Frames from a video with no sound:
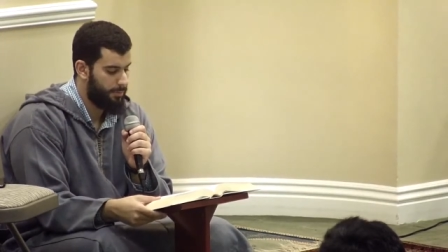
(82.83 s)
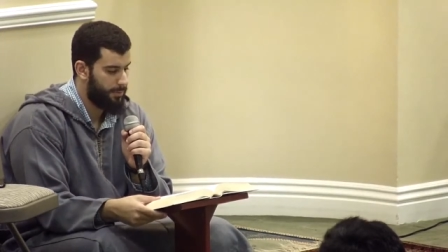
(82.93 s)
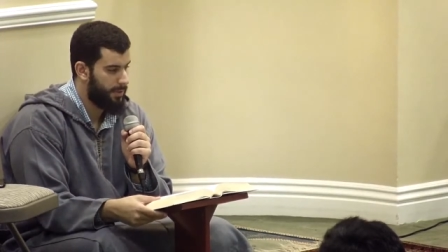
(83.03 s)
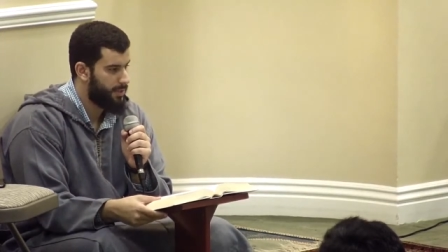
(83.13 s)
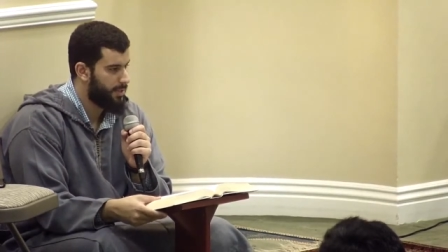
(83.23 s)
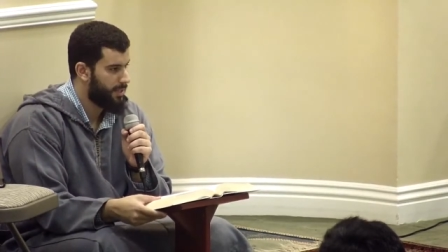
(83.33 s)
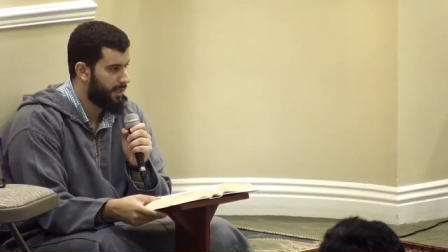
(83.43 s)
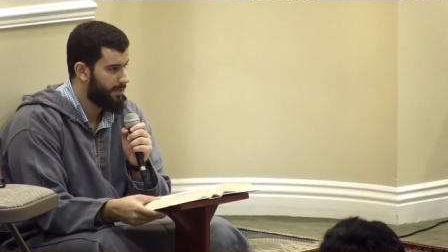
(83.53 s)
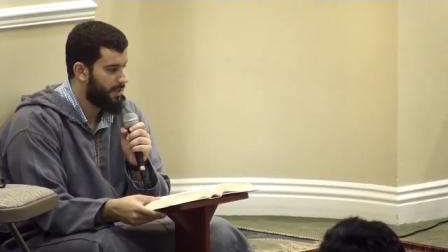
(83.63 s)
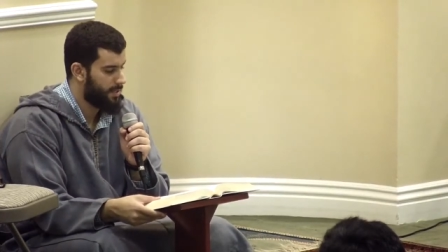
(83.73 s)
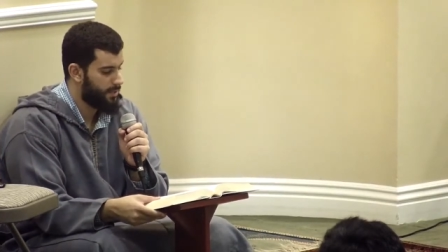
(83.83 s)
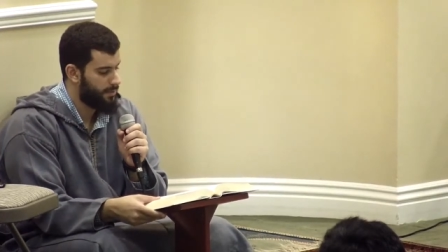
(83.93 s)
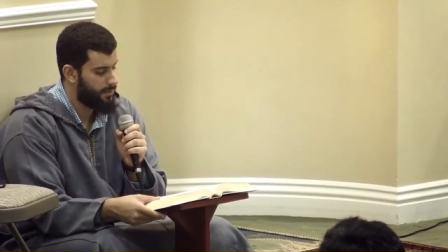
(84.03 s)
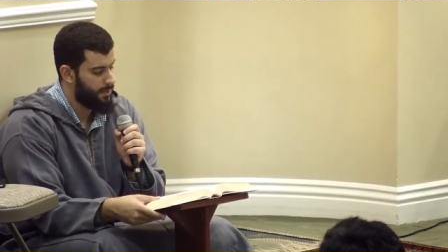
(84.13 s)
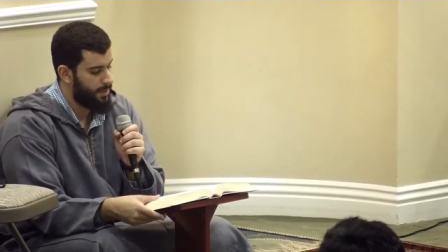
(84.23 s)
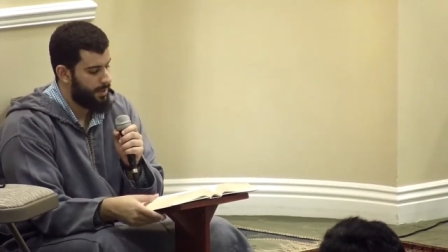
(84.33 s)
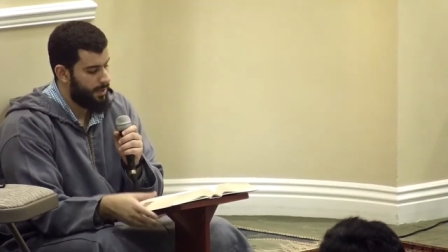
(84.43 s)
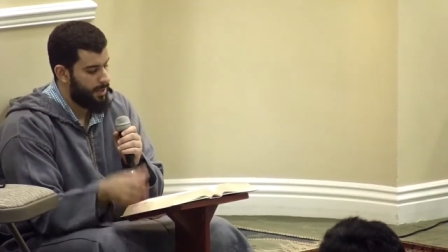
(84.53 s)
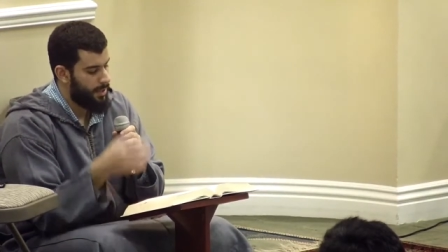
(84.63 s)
with compliments and salutations.